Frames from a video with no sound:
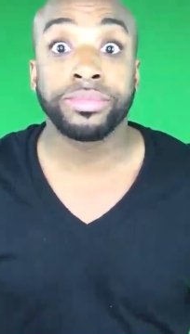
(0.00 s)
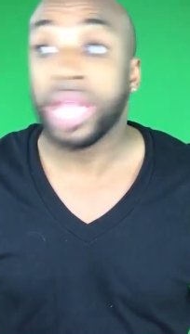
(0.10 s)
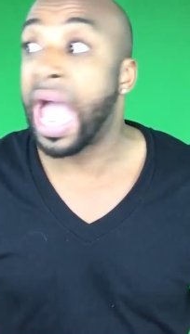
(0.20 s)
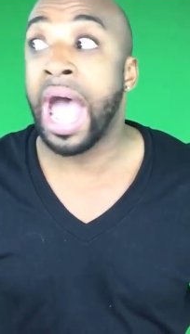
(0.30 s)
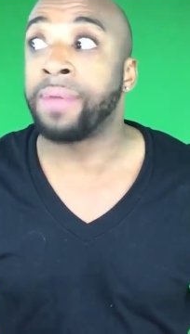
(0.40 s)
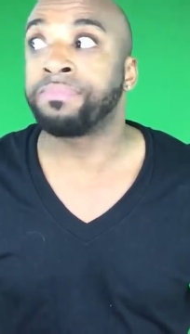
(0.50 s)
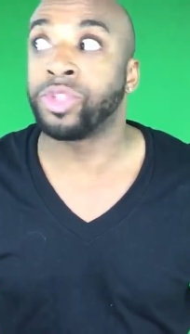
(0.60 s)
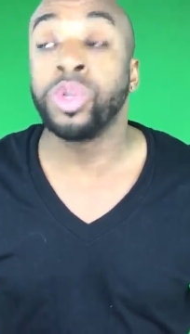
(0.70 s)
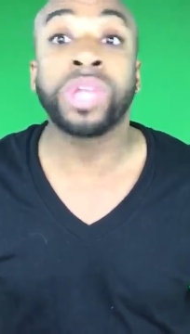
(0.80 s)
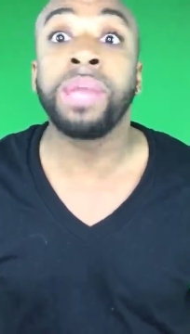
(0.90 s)
I,
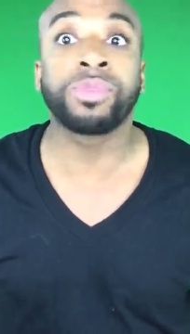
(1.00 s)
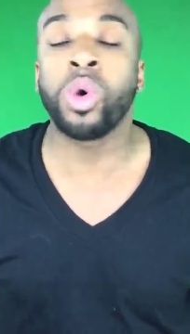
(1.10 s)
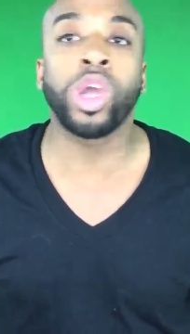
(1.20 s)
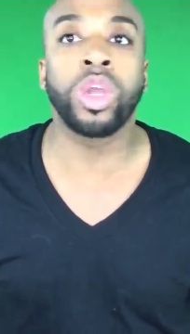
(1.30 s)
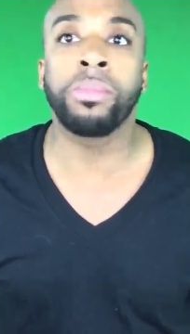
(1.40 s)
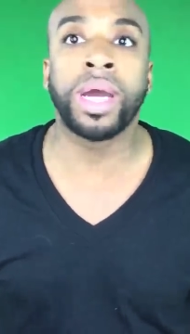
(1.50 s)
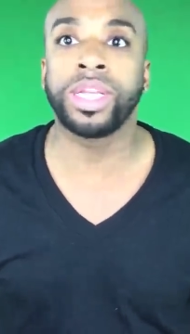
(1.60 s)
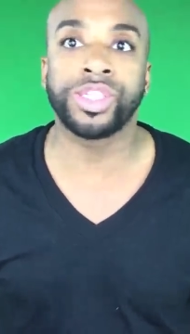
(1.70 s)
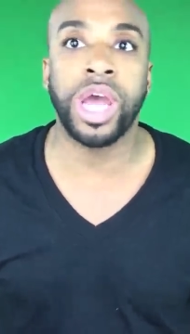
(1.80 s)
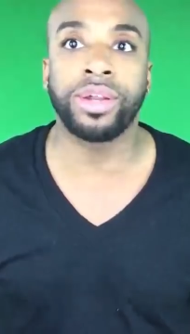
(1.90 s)
you keep throwing your money
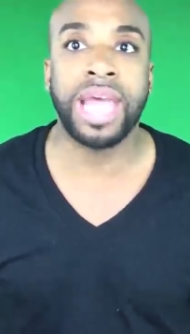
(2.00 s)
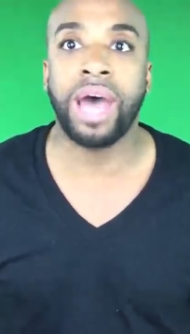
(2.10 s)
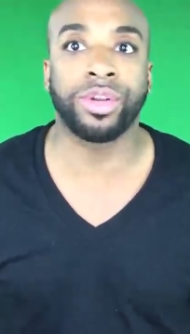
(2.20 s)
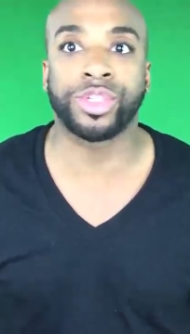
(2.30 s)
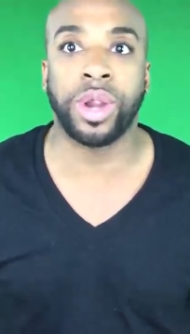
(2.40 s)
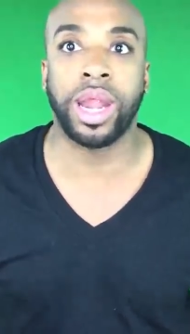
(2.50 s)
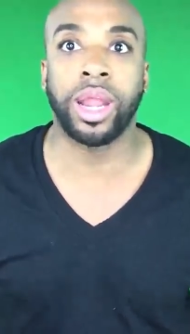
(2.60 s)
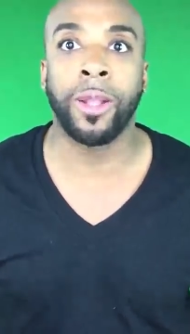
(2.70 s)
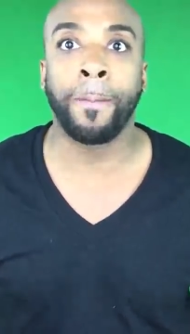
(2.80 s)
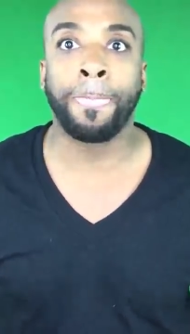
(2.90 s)
down the drain.
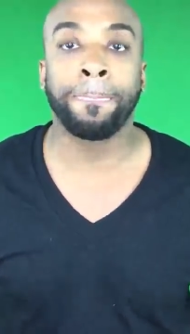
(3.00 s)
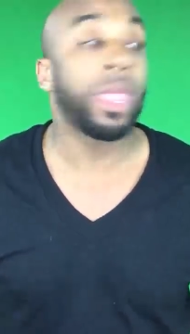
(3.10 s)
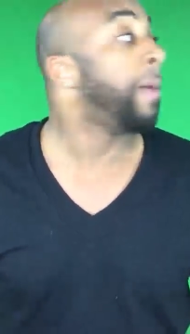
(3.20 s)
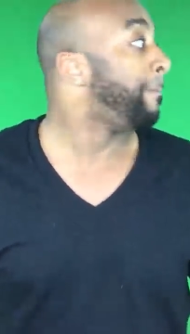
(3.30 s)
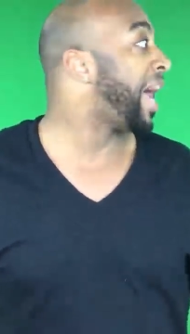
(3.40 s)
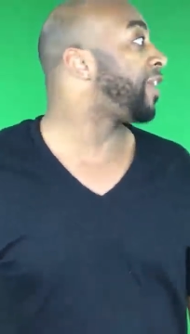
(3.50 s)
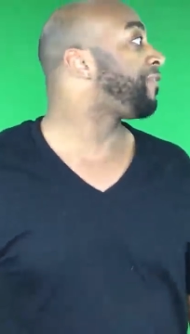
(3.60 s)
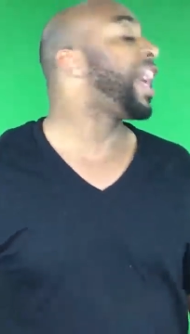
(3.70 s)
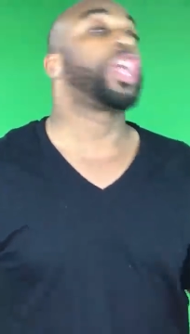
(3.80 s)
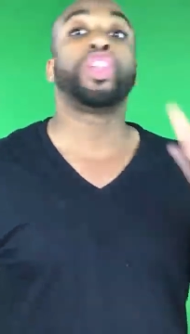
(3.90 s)
Matter of
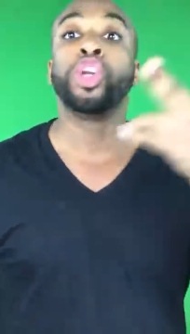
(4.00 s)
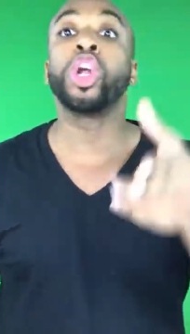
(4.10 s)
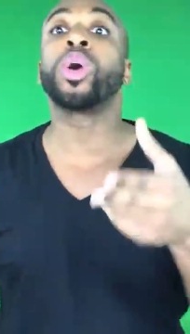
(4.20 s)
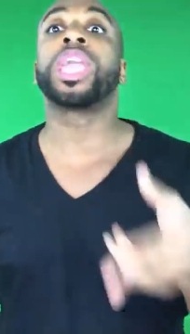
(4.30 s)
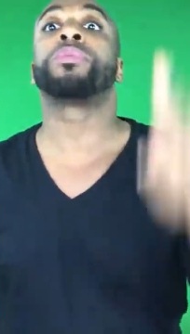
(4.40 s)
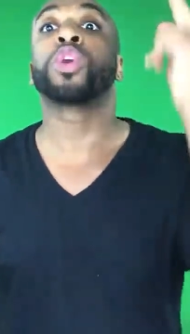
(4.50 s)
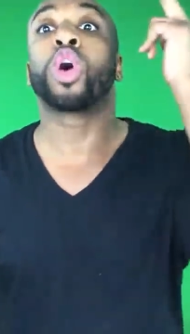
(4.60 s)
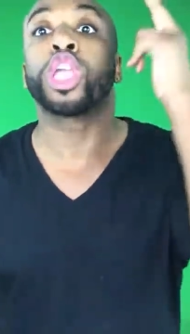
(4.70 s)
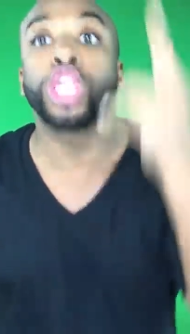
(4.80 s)
fact, you don't keep throwing